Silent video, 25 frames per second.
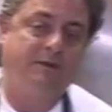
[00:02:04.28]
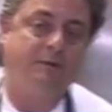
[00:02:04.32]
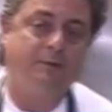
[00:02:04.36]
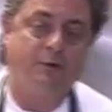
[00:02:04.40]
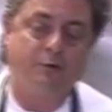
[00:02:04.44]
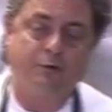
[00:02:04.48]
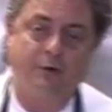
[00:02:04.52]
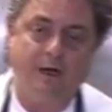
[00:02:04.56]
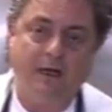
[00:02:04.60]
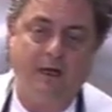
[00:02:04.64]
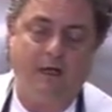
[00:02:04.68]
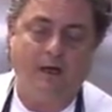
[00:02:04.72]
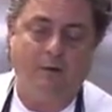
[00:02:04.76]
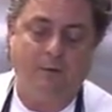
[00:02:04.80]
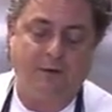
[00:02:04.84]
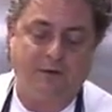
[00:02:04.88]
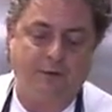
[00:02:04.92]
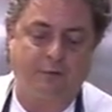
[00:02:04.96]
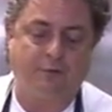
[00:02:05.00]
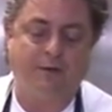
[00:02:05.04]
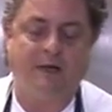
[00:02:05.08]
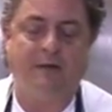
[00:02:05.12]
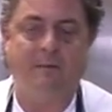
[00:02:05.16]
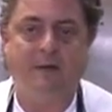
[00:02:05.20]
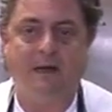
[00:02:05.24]
some
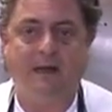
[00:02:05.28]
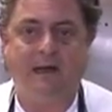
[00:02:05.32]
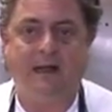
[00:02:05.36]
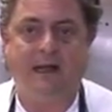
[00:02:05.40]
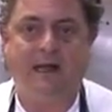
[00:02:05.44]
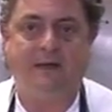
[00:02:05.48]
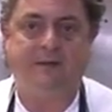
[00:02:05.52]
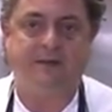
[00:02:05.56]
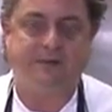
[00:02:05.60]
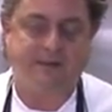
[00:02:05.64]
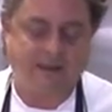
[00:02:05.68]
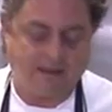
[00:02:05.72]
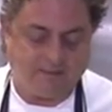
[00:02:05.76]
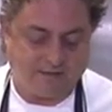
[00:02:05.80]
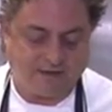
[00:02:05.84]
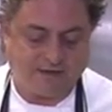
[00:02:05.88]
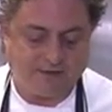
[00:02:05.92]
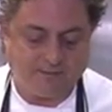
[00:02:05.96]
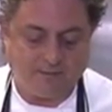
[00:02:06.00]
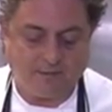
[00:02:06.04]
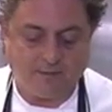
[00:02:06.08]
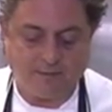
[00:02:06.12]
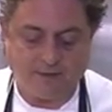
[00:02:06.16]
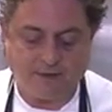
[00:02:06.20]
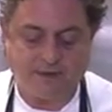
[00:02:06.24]
cream in there, just to give it
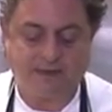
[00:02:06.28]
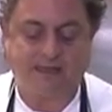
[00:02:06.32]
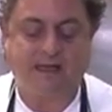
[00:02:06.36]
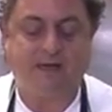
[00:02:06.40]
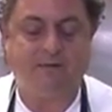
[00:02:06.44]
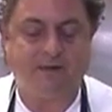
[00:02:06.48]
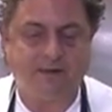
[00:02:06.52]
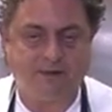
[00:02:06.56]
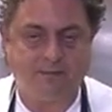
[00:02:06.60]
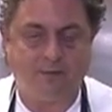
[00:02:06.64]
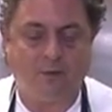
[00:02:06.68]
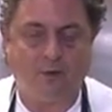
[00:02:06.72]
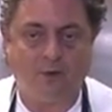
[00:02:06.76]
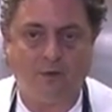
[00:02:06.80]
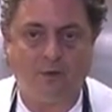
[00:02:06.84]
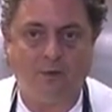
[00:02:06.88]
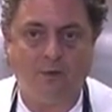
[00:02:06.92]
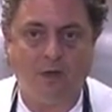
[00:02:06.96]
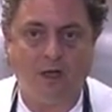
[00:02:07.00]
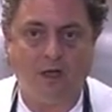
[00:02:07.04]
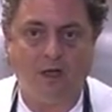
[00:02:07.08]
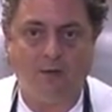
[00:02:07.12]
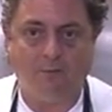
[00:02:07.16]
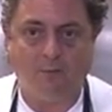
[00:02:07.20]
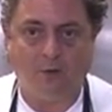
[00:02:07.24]
some
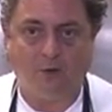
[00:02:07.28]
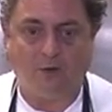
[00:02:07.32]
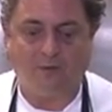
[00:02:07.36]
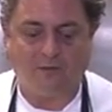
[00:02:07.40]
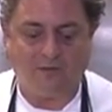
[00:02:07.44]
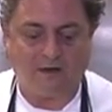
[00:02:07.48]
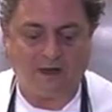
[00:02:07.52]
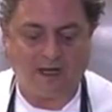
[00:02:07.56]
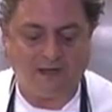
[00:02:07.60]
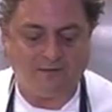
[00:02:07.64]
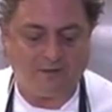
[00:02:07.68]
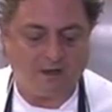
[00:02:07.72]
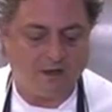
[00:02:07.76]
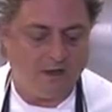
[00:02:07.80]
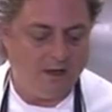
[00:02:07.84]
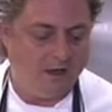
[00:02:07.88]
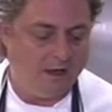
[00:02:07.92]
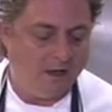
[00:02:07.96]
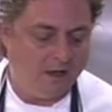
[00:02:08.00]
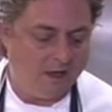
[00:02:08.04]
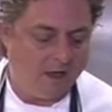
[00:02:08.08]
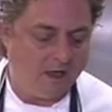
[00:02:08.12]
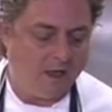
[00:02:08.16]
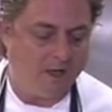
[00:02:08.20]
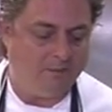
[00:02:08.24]
more flavour.
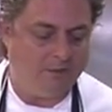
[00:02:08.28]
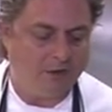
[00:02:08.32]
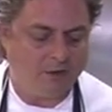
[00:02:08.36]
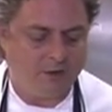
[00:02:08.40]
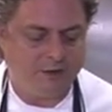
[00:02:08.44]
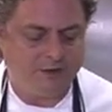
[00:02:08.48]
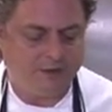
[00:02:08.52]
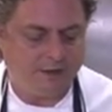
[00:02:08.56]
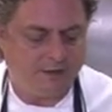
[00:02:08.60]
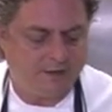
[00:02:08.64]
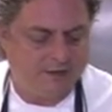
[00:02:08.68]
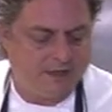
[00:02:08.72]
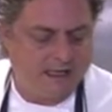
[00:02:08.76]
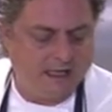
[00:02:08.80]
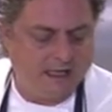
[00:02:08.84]
You could use